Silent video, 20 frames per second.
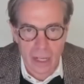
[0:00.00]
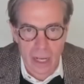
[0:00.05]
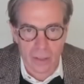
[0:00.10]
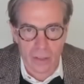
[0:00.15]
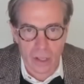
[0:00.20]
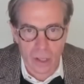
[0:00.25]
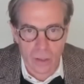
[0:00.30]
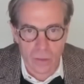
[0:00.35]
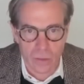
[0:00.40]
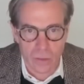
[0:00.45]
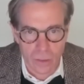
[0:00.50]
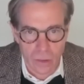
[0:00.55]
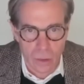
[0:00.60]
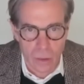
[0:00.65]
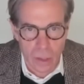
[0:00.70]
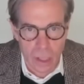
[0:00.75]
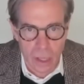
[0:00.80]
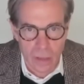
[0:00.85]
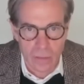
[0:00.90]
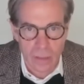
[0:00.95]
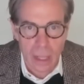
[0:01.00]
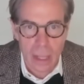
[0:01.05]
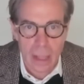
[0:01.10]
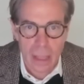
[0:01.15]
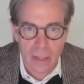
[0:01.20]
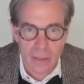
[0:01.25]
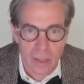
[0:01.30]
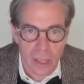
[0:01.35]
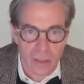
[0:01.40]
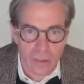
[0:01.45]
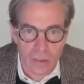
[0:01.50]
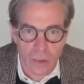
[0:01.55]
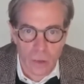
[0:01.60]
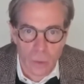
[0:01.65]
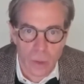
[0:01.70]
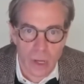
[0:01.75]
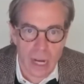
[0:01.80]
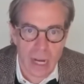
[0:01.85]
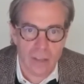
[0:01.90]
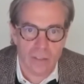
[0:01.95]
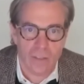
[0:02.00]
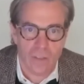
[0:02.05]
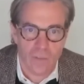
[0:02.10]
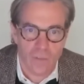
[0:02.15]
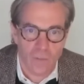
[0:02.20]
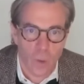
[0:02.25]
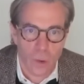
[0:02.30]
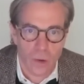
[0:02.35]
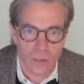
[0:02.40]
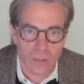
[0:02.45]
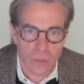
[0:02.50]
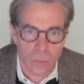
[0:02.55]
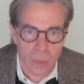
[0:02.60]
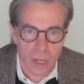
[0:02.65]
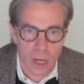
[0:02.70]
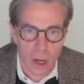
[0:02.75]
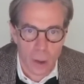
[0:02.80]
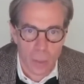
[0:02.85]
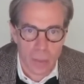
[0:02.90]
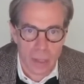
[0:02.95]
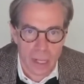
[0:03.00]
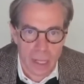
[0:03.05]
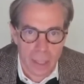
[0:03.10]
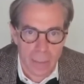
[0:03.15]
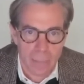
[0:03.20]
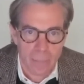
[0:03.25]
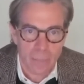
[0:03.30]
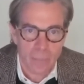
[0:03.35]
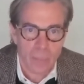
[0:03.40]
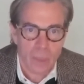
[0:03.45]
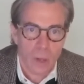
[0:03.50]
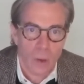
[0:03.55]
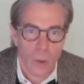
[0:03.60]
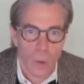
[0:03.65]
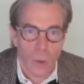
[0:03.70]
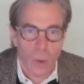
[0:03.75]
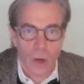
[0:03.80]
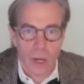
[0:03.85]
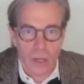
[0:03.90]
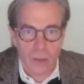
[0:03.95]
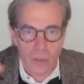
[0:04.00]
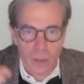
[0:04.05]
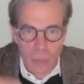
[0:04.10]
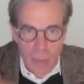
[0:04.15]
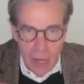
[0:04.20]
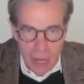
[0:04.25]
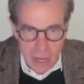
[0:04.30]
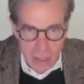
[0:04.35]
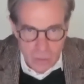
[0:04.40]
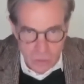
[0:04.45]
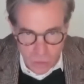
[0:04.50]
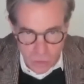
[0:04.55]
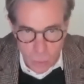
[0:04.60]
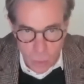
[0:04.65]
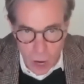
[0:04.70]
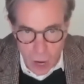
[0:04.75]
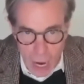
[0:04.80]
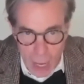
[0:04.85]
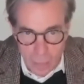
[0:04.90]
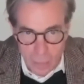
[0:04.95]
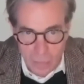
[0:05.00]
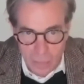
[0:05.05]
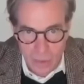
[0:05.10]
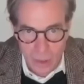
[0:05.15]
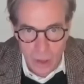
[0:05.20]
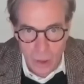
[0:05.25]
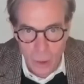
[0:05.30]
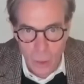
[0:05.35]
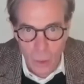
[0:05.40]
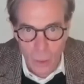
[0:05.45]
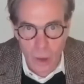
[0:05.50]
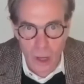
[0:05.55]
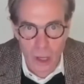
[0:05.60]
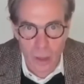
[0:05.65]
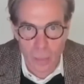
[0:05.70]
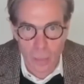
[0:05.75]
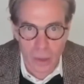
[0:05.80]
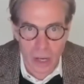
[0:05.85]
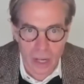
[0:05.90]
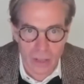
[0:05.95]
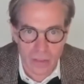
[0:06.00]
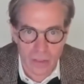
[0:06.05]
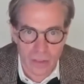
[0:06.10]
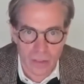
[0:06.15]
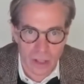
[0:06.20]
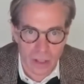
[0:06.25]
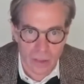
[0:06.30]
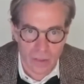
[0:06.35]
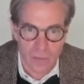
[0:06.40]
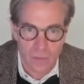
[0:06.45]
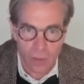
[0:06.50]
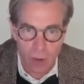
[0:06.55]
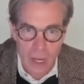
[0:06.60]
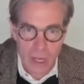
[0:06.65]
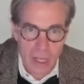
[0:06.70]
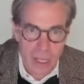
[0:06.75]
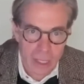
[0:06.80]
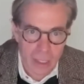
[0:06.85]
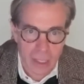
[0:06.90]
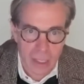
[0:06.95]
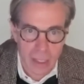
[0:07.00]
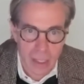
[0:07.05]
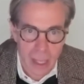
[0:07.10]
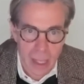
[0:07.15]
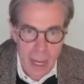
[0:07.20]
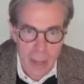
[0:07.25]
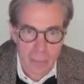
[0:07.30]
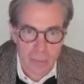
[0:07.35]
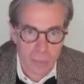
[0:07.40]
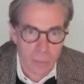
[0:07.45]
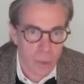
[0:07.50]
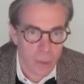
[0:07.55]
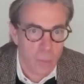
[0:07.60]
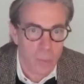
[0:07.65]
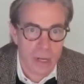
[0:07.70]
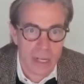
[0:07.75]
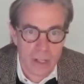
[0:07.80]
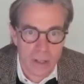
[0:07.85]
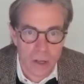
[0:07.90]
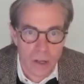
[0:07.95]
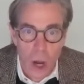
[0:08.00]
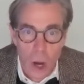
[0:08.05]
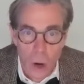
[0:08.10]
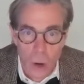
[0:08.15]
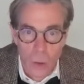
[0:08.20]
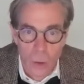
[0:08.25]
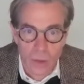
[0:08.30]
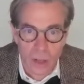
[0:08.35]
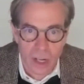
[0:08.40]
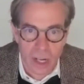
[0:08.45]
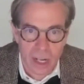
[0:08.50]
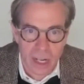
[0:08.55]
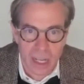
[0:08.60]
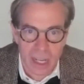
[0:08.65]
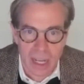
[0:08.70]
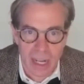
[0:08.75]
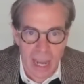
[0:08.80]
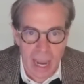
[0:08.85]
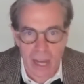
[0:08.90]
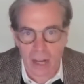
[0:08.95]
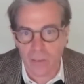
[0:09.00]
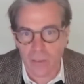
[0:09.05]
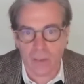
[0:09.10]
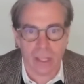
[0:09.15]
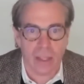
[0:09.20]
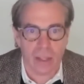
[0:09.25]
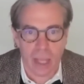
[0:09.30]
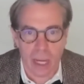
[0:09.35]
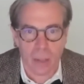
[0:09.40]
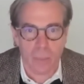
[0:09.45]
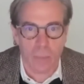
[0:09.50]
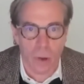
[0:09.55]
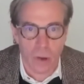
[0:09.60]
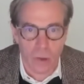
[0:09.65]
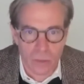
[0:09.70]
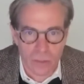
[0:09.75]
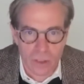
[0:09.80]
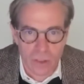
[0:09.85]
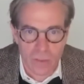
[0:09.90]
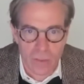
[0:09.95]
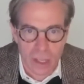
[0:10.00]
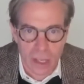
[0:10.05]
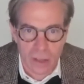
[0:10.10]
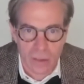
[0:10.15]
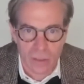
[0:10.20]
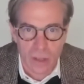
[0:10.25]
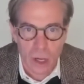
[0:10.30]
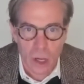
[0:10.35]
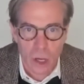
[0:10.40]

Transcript: Now, the concern is this creates a forced reopening. Oil demand drops. Oil prices on the front end collapse, but we know they're going to get out of it like most of these